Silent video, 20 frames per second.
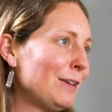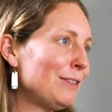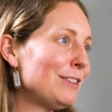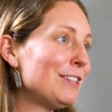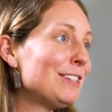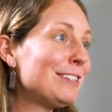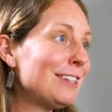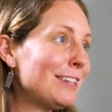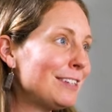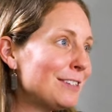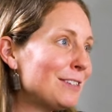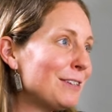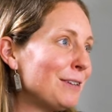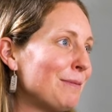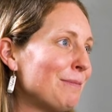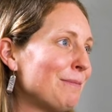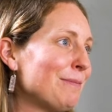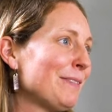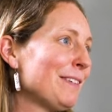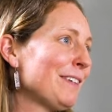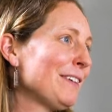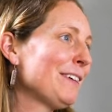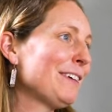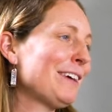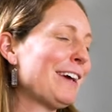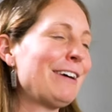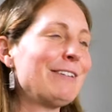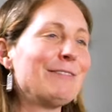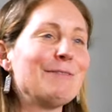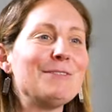the system,
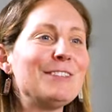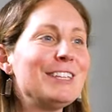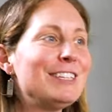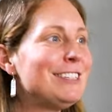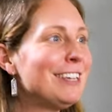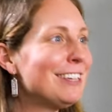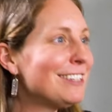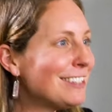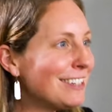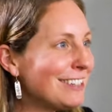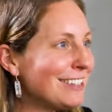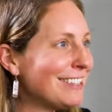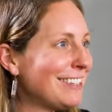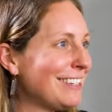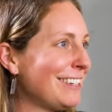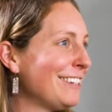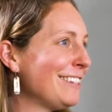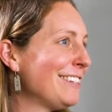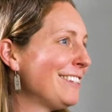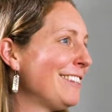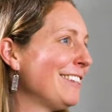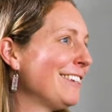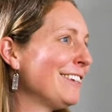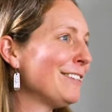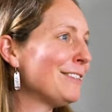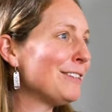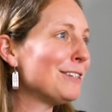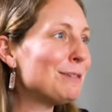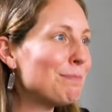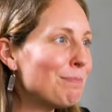the distances,
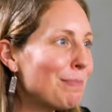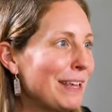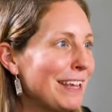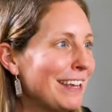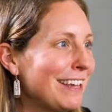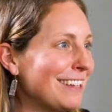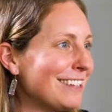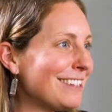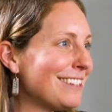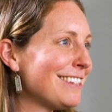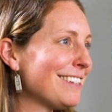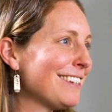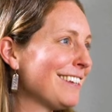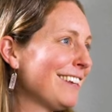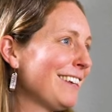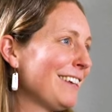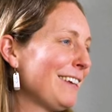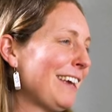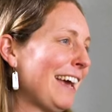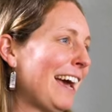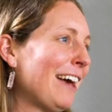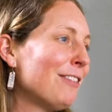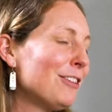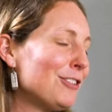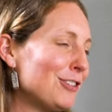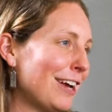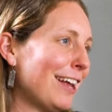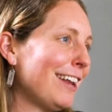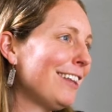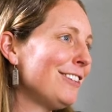the speeds, and
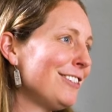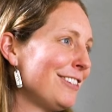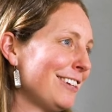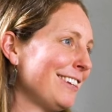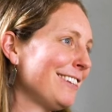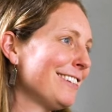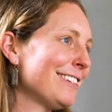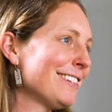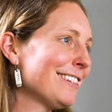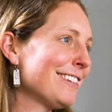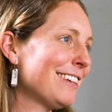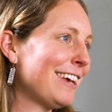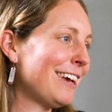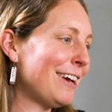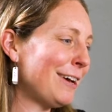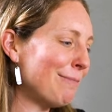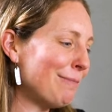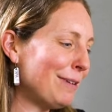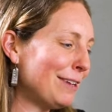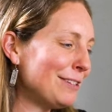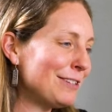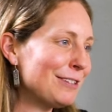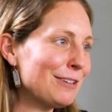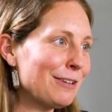the challenges. And